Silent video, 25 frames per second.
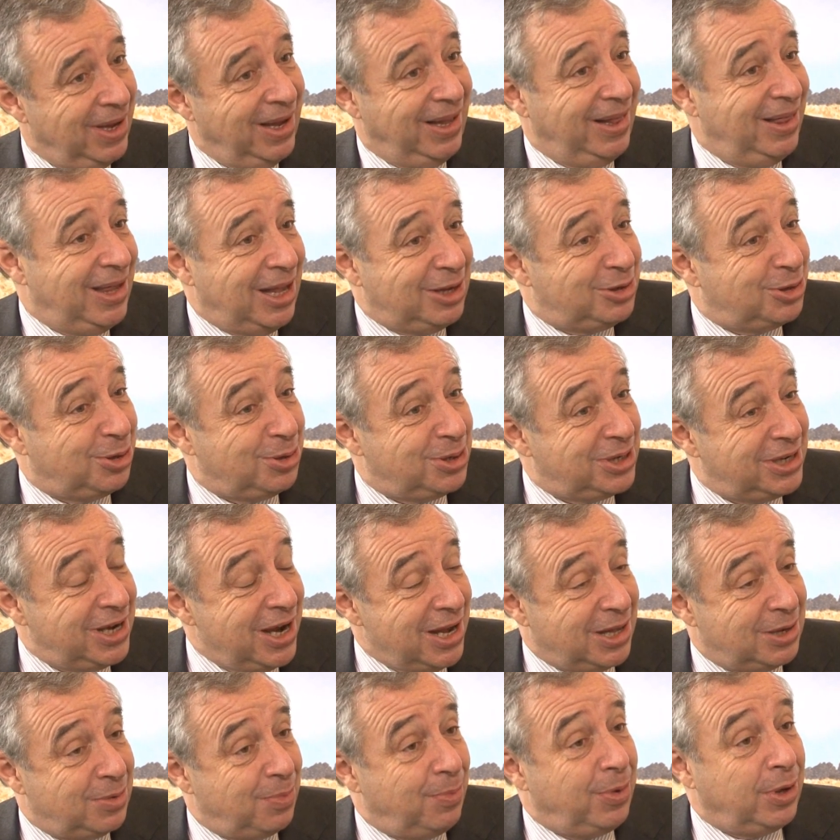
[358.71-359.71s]
That's just
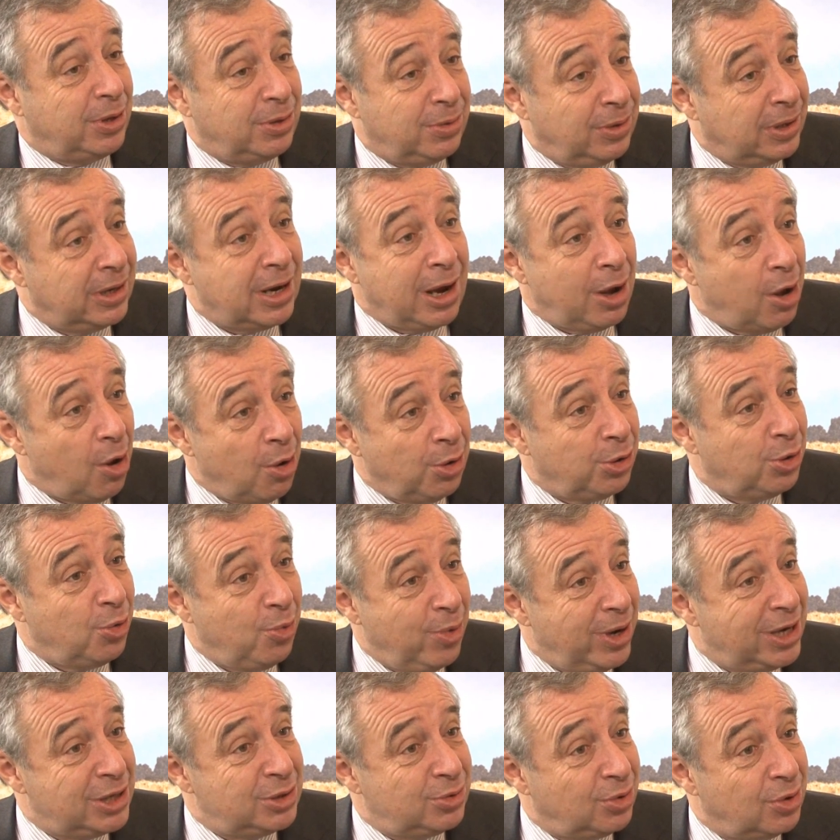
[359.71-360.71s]
it, but there are other
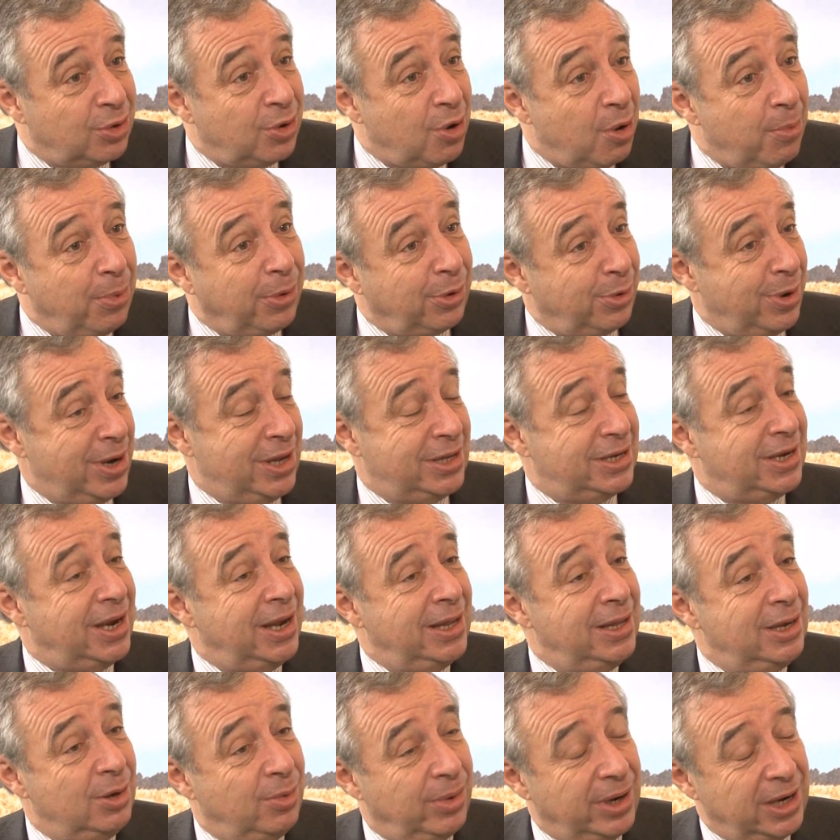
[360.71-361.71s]
ways to cooperate
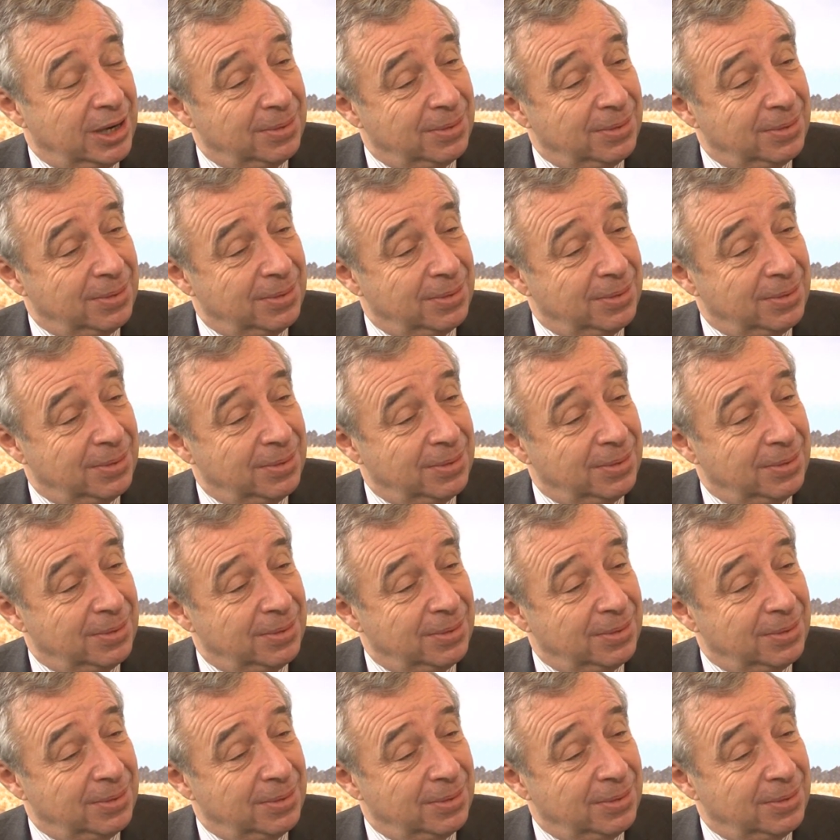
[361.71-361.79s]
anyway.